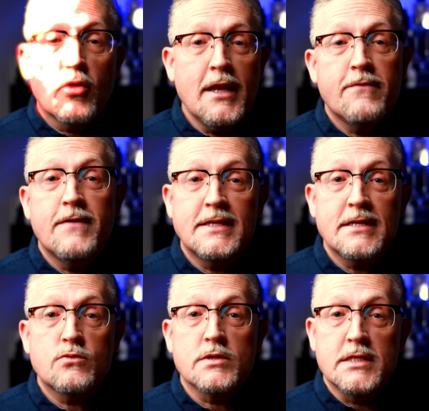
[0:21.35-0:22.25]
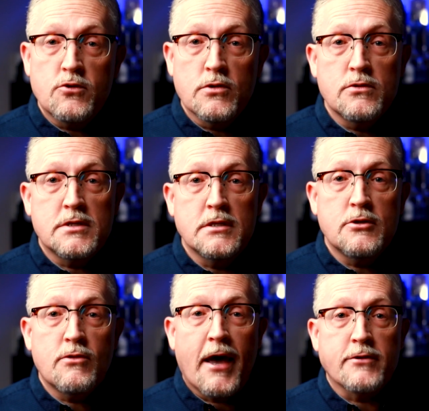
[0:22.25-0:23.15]
Creed Aventus was introduced in
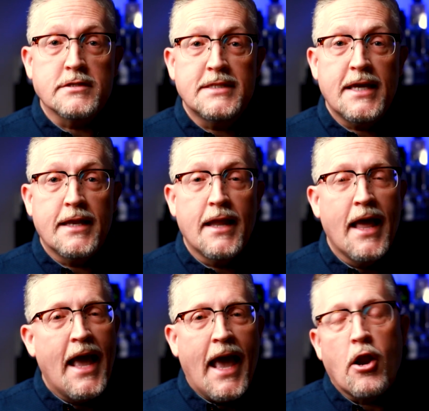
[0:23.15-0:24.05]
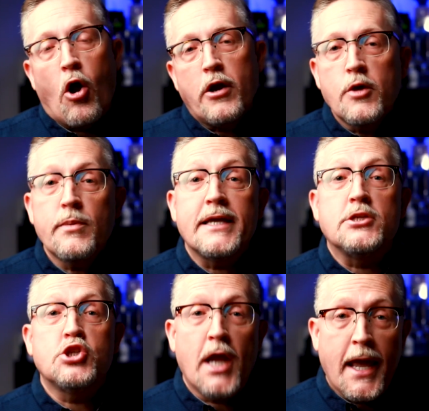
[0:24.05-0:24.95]
2010 and arguably
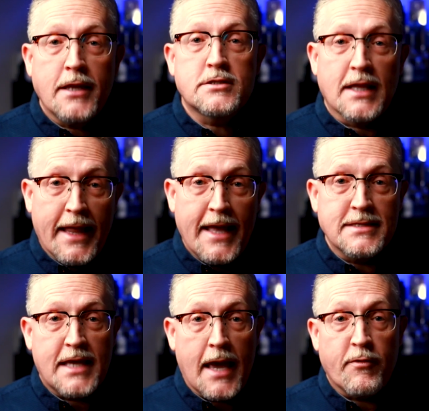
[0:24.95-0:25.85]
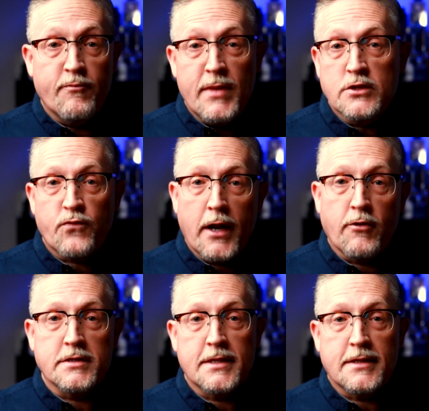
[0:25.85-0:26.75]
changed the landscape of men's
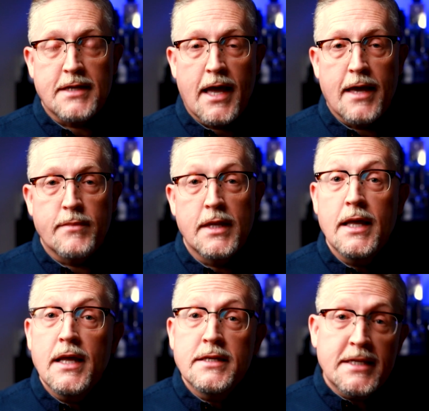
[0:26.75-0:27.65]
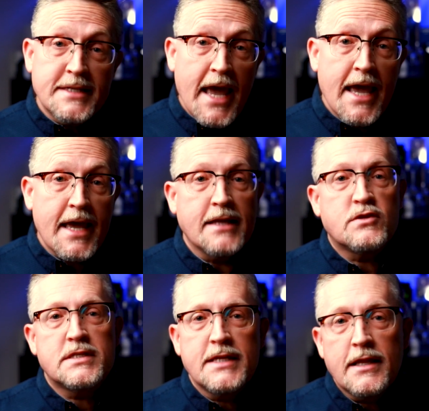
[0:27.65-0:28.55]
fragrance at the time. Today, it's
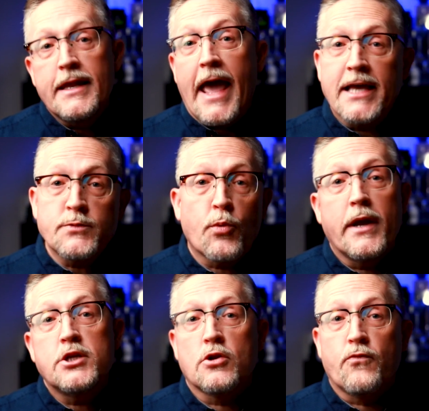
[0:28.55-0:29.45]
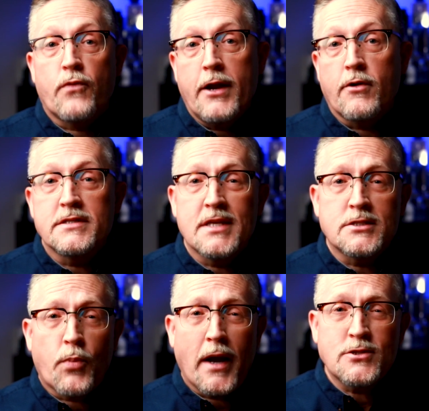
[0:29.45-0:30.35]
still an aspirational fragrance that's
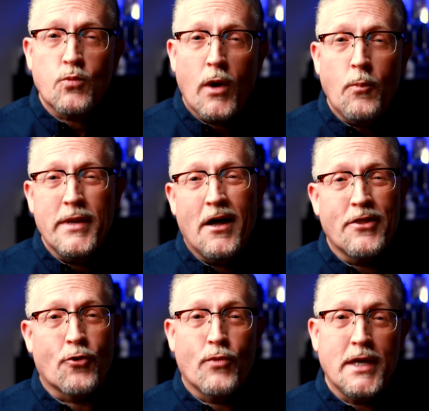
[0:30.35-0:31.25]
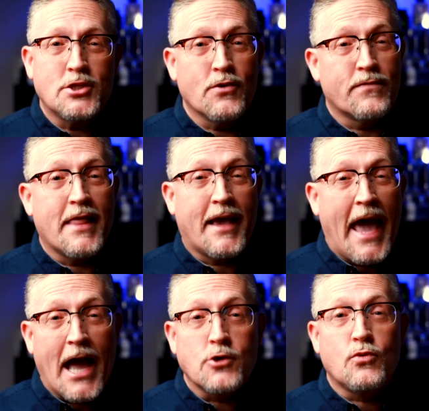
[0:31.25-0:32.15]
priced well beyond the reach of the
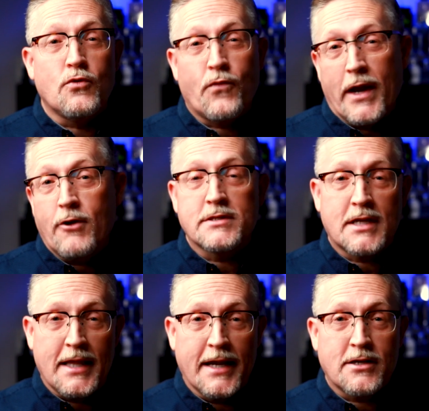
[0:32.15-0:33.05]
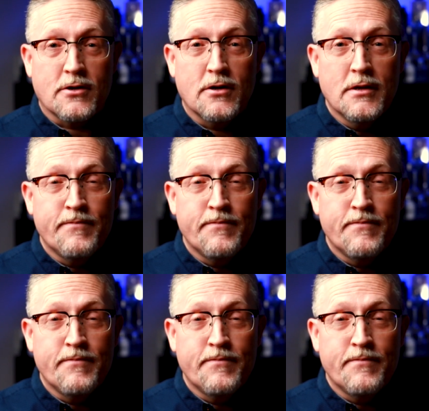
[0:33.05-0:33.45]
casual fragrance collector.